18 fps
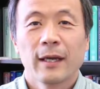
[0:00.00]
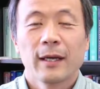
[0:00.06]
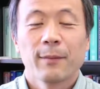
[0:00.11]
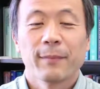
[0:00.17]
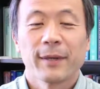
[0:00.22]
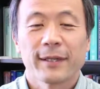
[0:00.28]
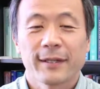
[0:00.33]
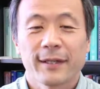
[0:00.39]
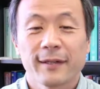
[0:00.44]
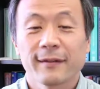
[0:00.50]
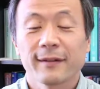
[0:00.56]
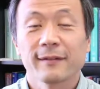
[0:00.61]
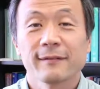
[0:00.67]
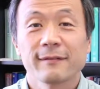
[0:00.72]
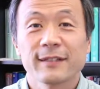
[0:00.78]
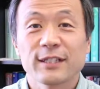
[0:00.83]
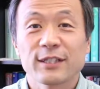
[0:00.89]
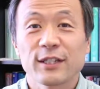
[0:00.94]
My current
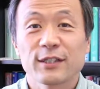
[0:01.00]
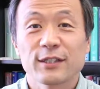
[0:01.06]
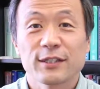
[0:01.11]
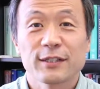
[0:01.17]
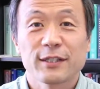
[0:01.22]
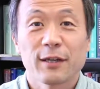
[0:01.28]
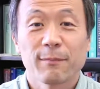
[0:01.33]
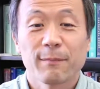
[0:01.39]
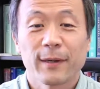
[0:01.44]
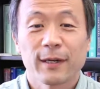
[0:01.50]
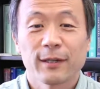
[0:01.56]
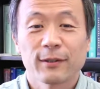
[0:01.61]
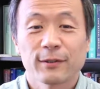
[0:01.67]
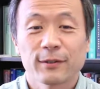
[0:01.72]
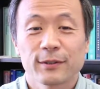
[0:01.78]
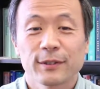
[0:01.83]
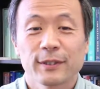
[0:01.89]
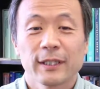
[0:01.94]
research is
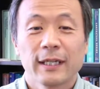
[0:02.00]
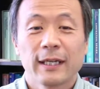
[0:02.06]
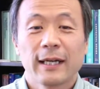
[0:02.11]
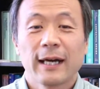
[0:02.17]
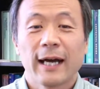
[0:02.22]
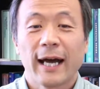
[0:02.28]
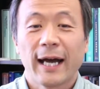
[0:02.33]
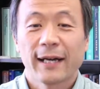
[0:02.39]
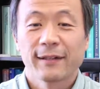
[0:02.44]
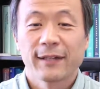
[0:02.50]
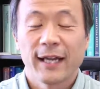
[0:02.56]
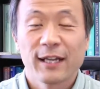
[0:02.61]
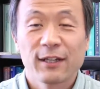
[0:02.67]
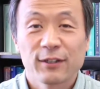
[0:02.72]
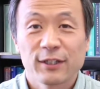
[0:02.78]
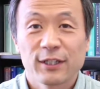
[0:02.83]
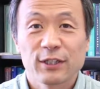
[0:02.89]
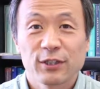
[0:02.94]
about an
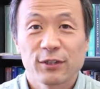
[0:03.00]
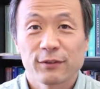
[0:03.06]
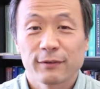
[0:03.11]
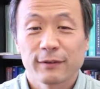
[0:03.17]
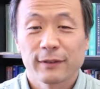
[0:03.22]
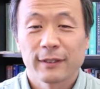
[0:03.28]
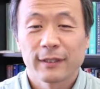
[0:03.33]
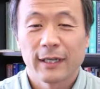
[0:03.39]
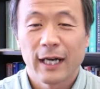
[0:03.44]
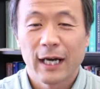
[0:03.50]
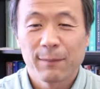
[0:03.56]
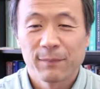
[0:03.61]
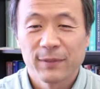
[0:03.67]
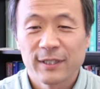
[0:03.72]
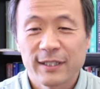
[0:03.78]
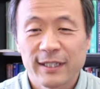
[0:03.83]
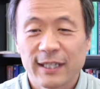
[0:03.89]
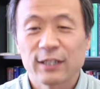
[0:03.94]
educational
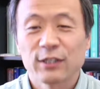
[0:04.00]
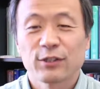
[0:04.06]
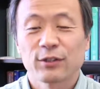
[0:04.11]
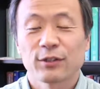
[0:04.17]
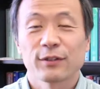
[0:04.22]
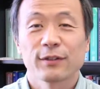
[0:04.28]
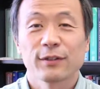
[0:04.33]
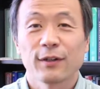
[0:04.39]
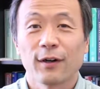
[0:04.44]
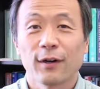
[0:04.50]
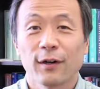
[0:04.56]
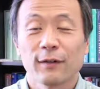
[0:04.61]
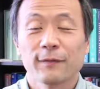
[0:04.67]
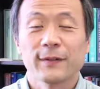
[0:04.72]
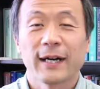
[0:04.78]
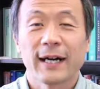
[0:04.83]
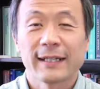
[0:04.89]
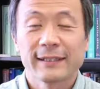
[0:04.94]
application
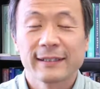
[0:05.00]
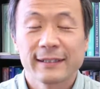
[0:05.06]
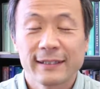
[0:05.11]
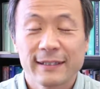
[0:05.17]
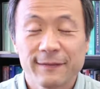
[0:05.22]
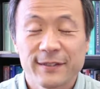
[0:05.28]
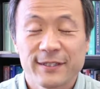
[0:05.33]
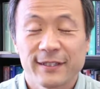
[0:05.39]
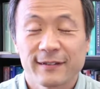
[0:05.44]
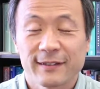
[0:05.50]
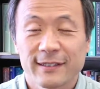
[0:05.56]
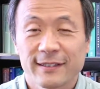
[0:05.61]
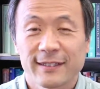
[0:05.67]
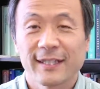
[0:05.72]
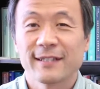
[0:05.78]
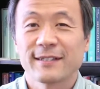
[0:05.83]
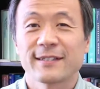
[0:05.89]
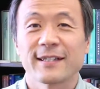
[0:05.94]
of artificial
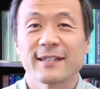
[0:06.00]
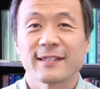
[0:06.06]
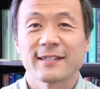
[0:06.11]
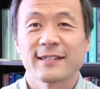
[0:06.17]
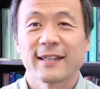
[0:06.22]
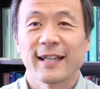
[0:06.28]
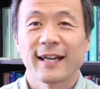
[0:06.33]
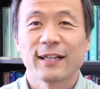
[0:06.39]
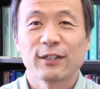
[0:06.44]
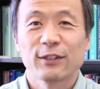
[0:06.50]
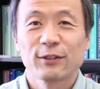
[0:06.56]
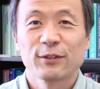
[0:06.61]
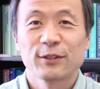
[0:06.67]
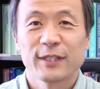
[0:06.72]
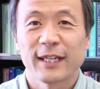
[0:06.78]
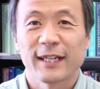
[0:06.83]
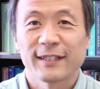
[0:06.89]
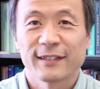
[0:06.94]
intelligence that you
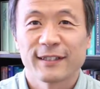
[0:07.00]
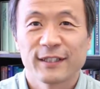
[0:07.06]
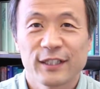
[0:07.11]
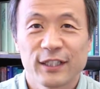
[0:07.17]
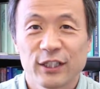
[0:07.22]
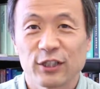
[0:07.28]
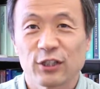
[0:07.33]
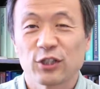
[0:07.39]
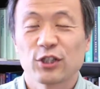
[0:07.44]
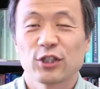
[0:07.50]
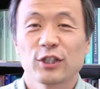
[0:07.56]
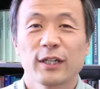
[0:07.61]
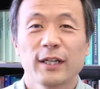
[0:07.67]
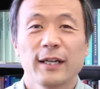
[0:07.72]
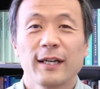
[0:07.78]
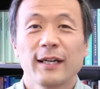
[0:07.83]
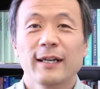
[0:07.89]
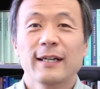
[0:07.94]
can teach.
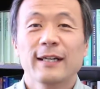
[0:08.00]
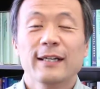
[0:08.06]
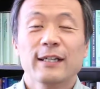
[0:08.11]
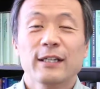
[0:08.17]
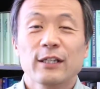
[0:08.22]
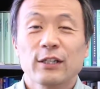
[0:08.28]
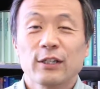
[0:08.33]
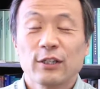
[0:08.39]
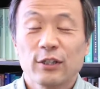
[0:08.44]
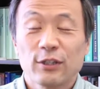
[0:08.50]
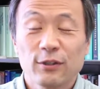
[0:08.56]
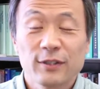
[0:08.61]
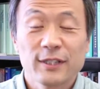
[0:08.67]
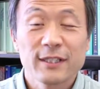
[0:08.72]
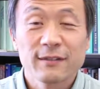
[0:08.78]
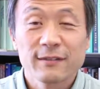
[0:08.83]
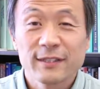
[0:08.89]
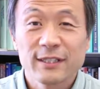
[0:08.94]

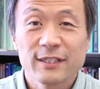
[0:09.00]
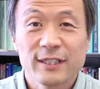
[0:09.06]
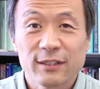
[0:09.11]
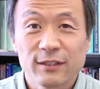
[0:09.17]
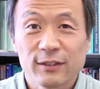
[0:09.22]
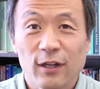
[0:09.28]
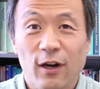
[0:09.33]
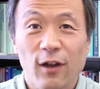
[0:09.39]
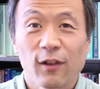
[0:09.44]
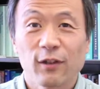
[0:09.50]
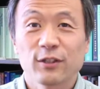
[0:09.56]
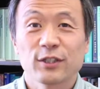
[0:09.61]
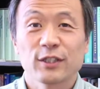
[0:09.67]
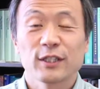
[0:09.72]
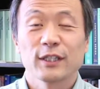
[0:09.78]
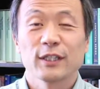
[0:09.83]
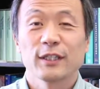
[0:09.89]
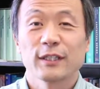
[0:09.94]
Using this
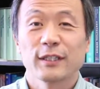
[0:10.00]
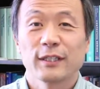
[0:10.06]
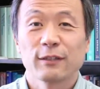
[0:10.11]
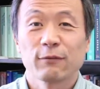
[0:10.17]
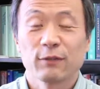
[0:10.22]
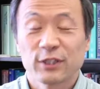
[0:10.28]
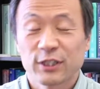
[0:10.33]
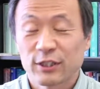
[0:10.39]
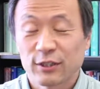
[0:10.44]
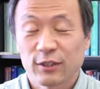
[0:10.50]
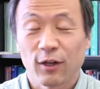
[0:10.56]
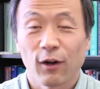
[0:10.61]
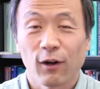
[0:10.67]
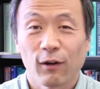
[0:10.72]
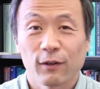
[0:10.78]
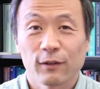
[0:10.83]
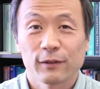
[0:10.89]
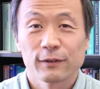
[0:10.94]
technology, which is
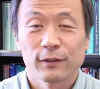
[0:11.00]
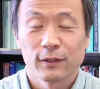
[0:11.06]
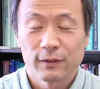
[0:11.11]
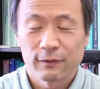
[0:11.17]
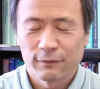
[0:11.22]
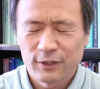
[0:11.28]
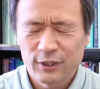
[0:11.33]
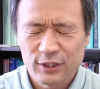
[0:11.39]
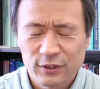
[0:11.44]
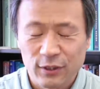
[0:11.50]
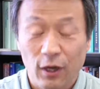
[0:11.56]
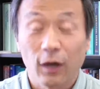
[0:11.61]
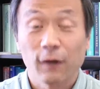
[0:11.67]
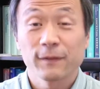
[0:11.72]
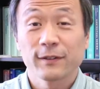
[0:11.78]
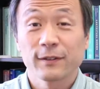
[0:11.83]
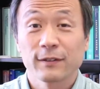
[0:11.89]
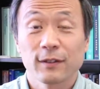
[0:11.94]

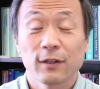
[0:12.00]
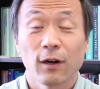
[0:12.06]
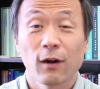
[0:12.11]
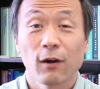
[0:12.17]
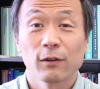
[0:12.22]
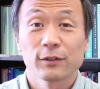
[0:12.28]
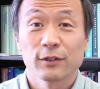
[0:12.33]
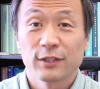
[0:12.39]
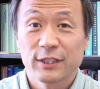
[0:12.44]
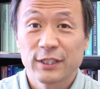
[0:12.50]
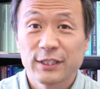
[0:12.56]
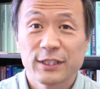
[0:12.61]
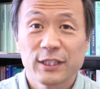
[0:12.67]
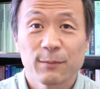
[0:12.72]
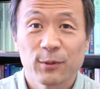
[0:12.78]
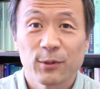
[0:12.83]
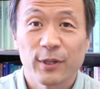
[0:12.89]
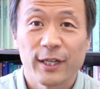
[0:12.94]
often called
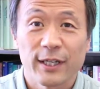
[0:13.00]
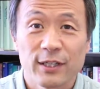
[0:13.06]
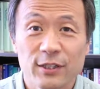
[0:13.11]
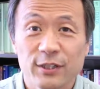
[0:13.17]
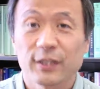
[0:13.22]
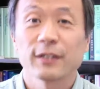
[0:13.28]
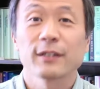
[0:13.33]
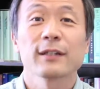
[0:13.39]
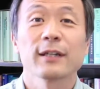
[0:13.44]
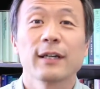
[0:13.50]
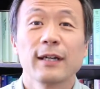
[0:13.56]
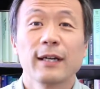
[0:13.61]
teachable agent,